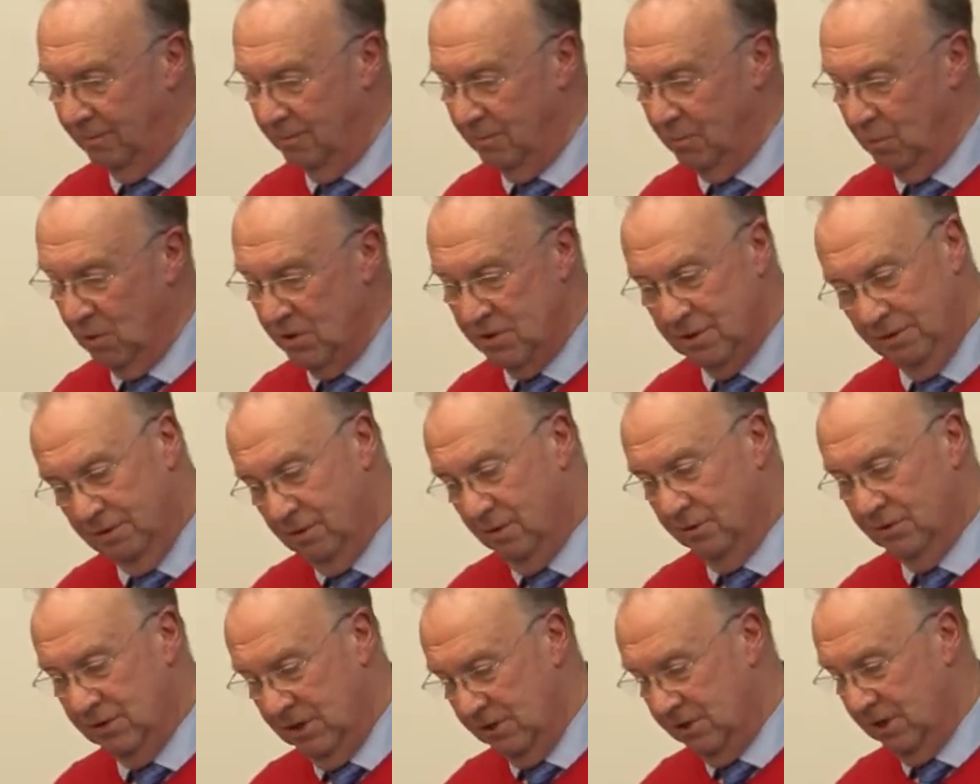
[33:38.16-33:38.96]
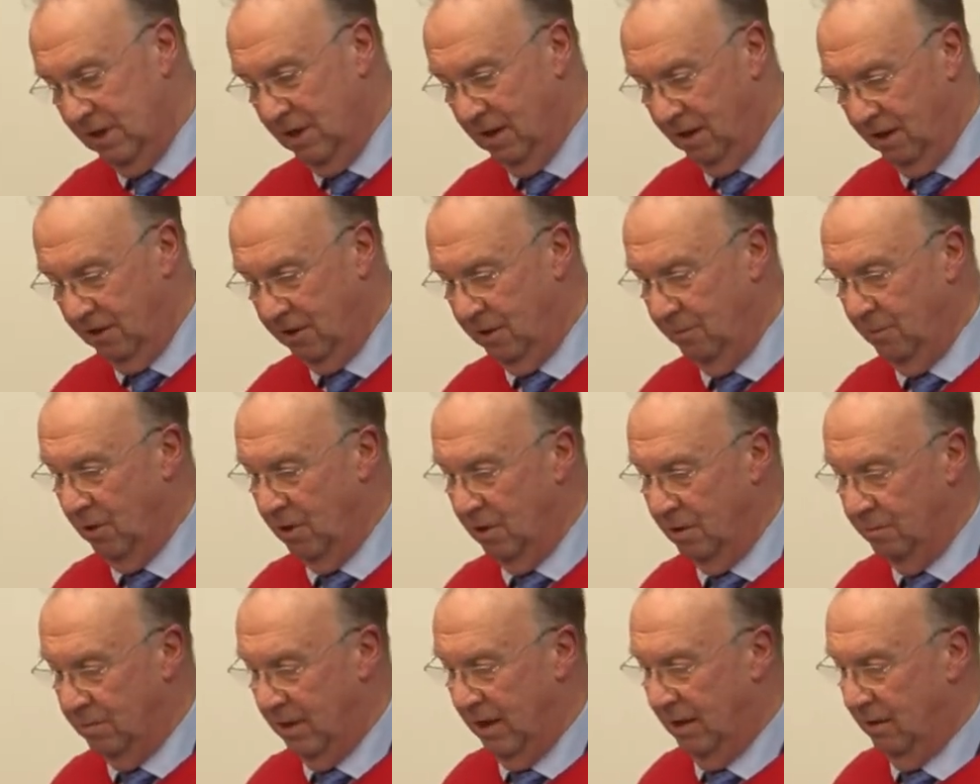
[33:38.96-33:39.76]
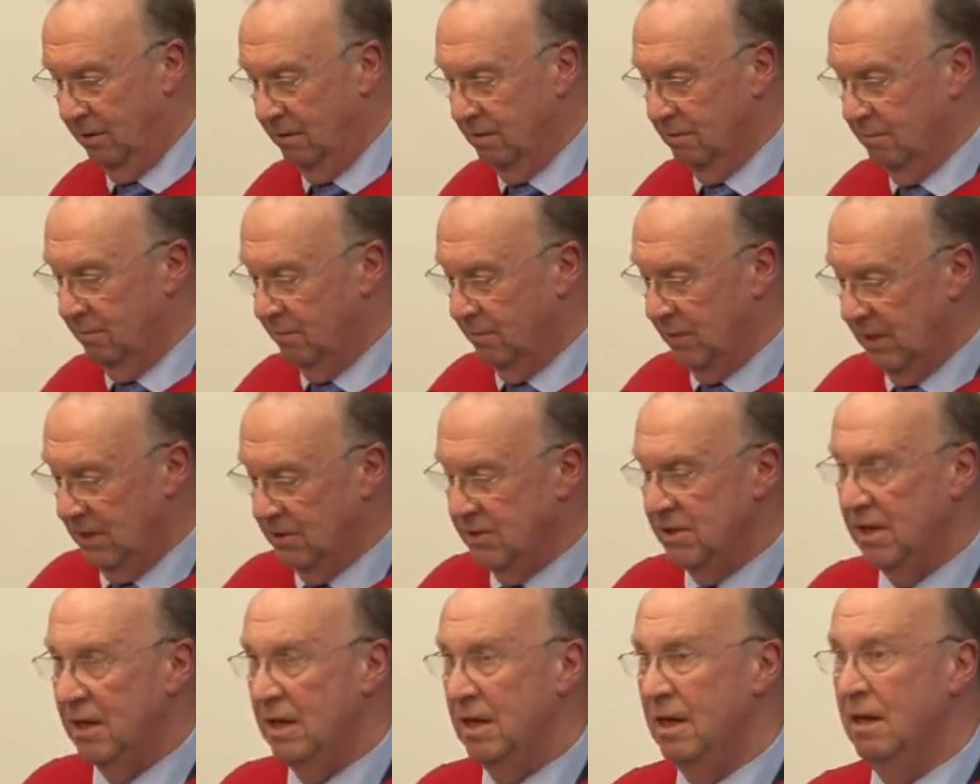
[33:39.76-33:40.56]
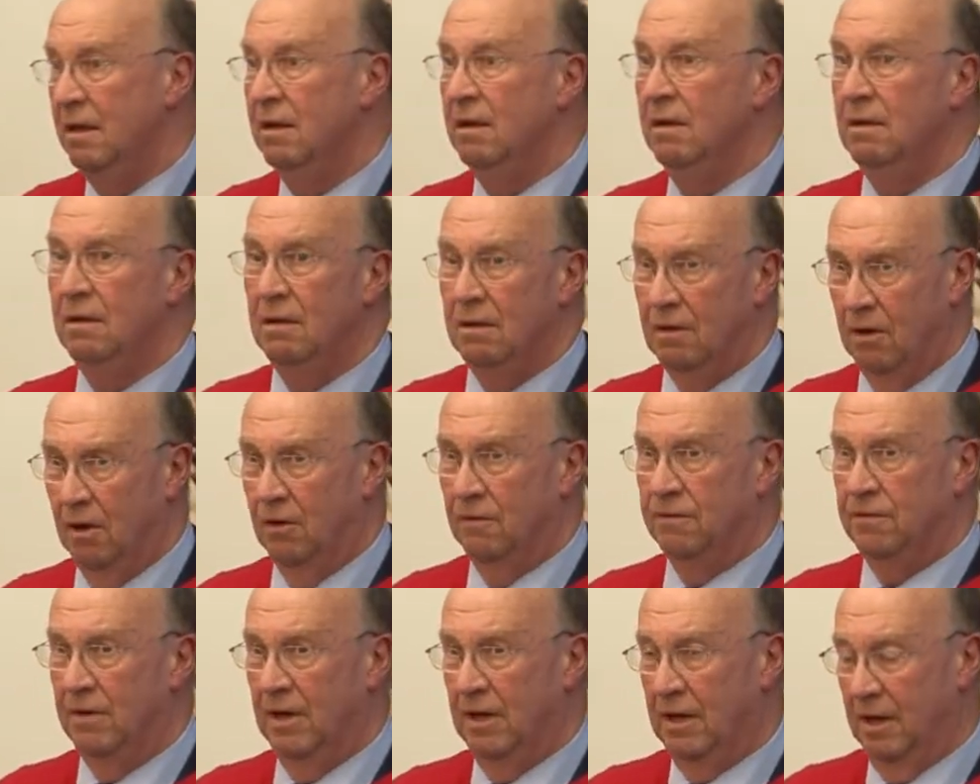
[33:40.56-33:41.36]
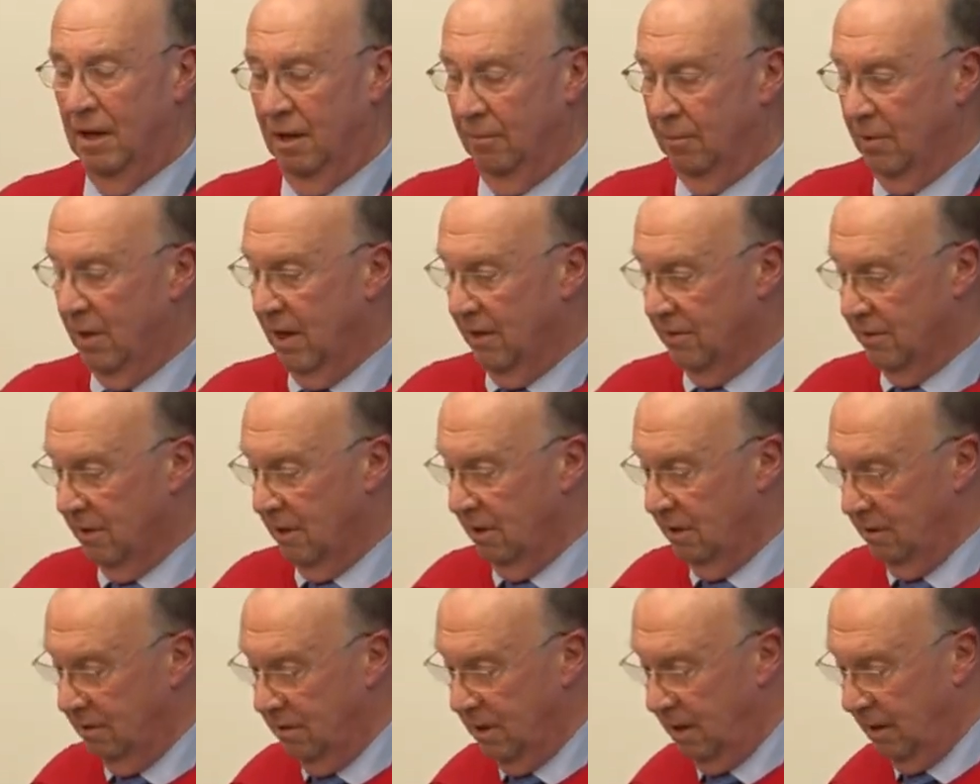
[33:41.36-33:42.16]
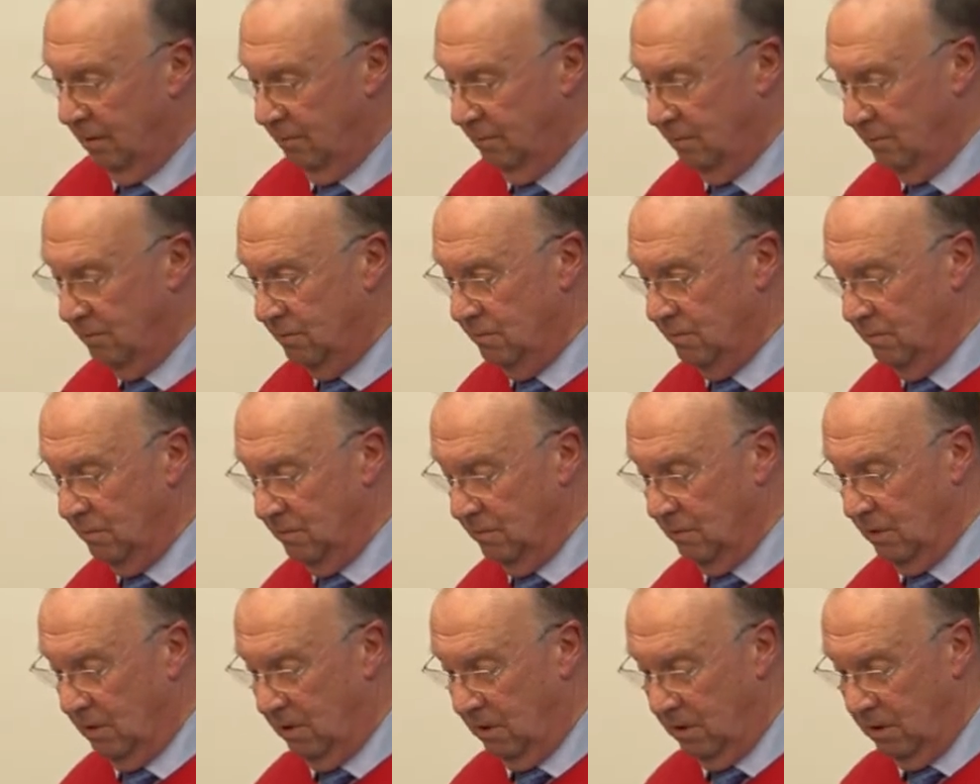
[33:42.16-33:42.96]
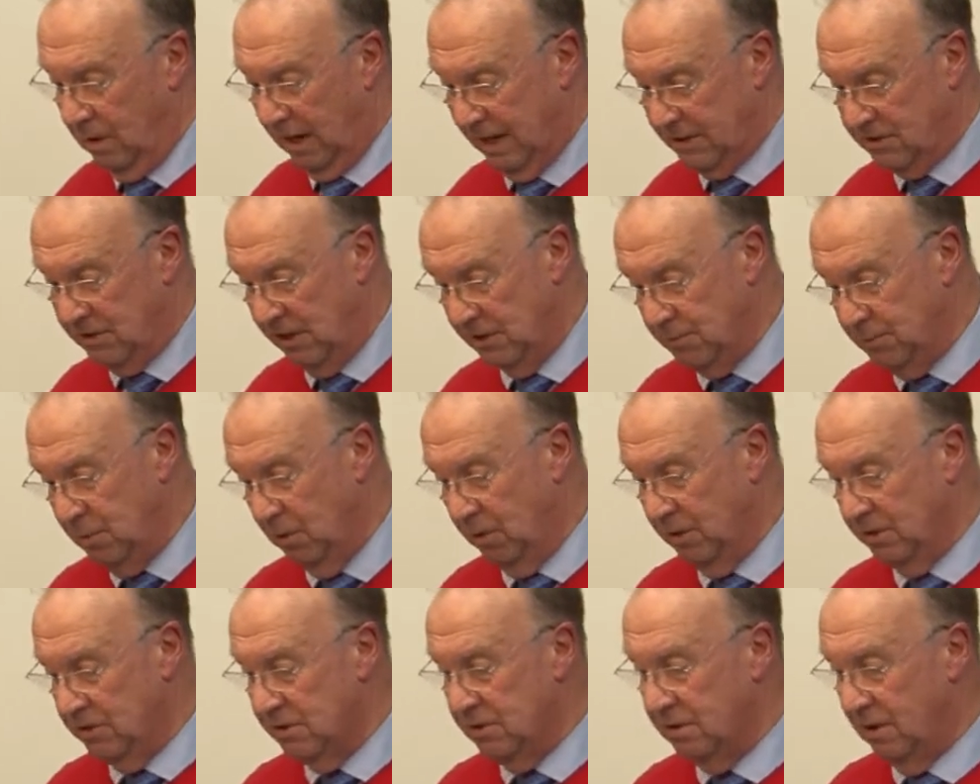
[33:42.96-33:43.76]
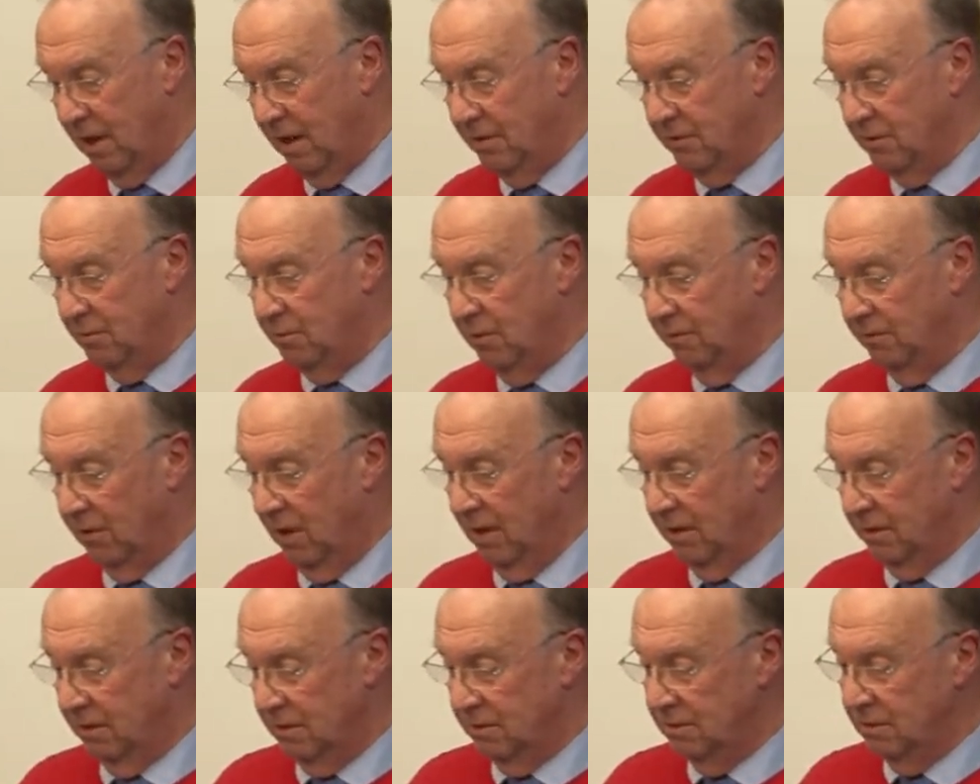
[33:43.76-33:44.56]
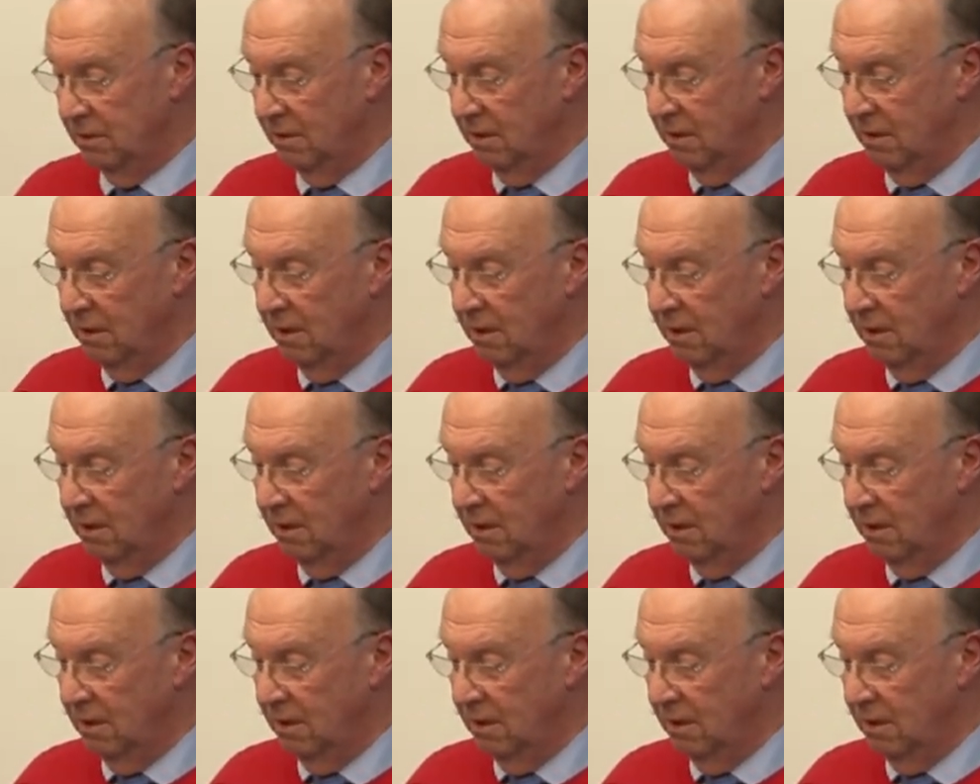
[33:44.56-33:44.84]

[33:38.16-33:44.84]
which of course is the argument about BT offering up other access points to other providers.